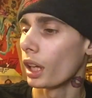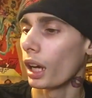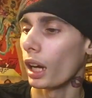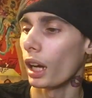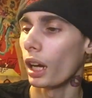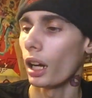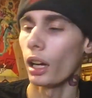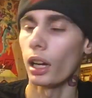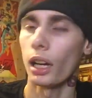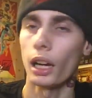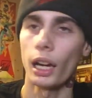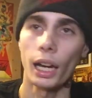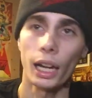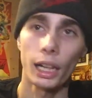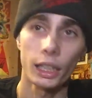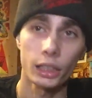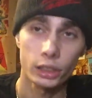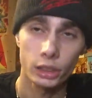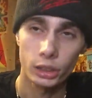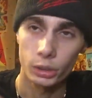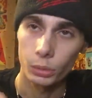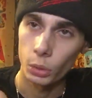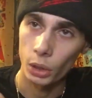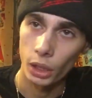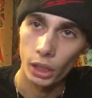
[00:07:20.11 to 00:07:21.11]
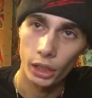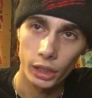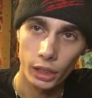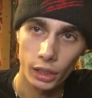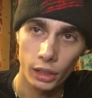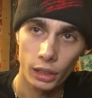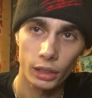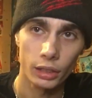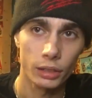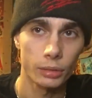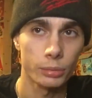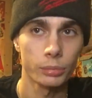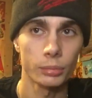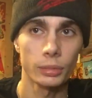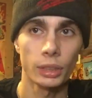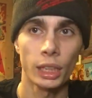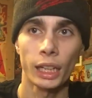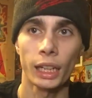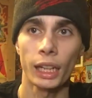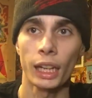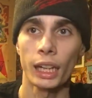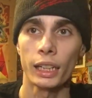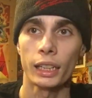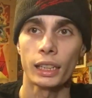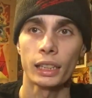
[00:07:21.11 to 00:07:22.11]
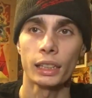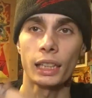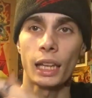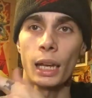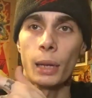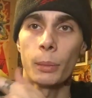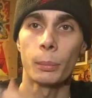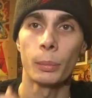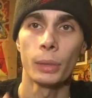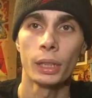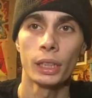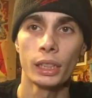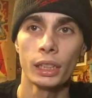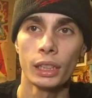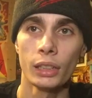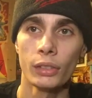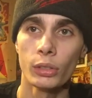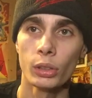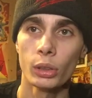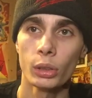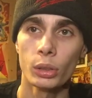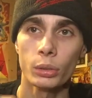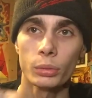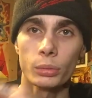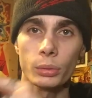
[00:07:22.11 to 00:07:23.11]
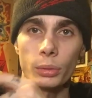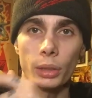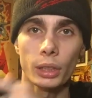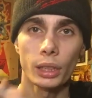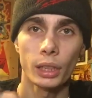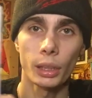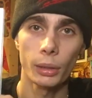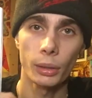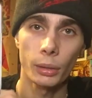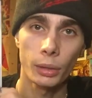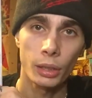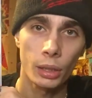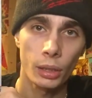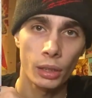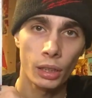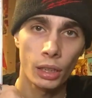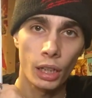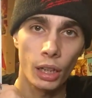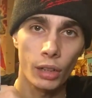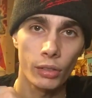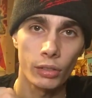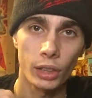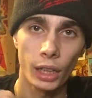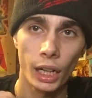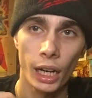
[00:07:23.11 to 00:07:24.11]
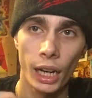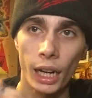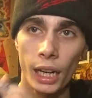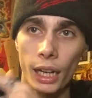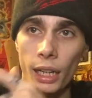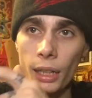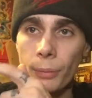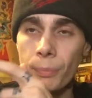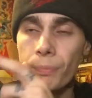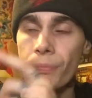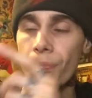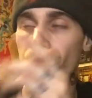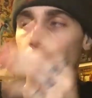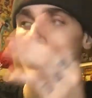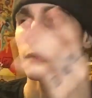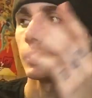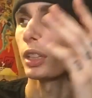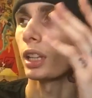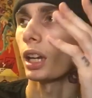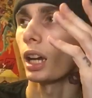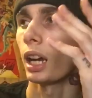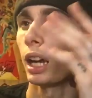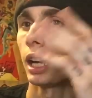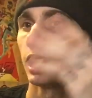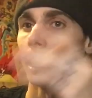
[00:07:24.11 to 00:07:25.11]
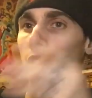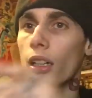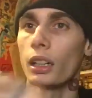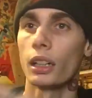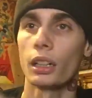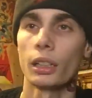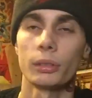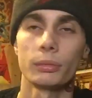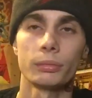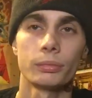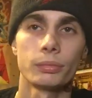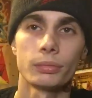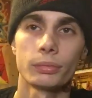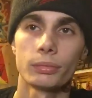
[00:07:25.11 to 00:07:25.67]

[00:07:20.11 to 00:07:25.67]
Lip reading: I actually wanted to, I got to get that Medieval cover A. I